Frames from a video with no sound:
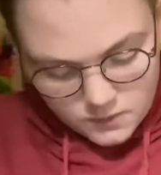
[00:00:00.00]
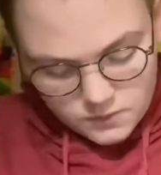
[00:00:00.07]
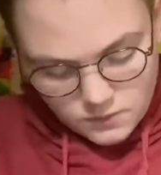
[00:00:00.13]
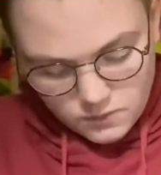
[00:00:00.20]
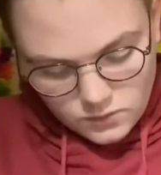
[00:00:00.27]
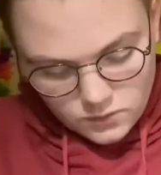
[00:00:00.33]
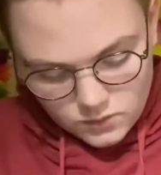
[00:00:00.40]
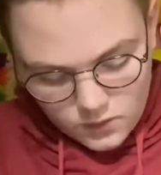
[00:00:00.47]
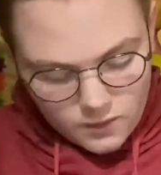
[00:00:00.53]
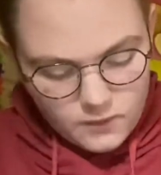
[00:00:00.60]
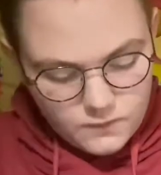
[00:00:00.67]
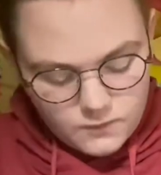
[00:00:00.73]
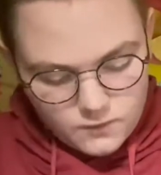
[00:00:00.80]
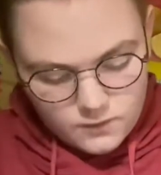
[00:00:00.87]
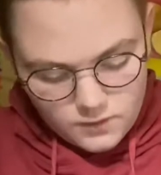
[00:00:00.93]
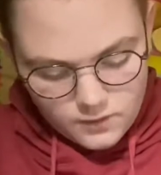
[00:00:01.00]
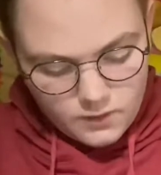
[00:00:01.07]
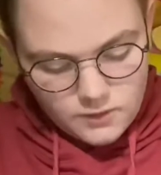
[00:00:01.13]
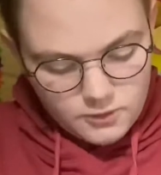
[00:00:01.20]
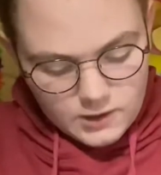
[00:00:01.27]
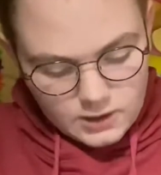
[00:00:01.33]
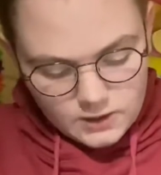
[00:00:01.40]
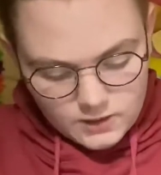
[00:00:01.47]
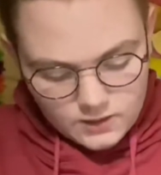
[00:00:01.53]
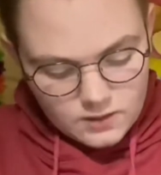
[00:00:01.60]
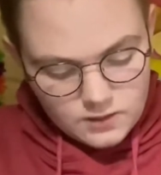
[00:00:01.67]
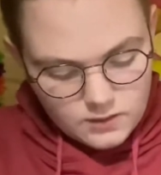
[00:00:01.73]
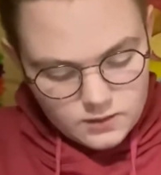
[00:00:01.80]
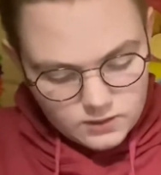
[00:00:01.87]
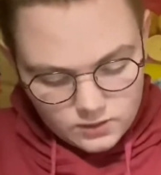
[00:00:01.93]
I'm thinking like maybe
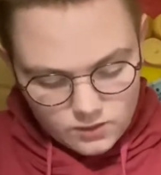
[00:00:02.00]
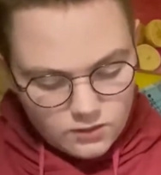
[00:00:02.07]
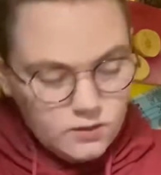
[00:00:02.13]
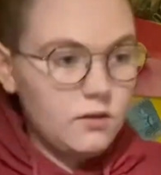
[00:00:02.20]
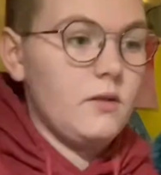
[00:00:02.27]
23.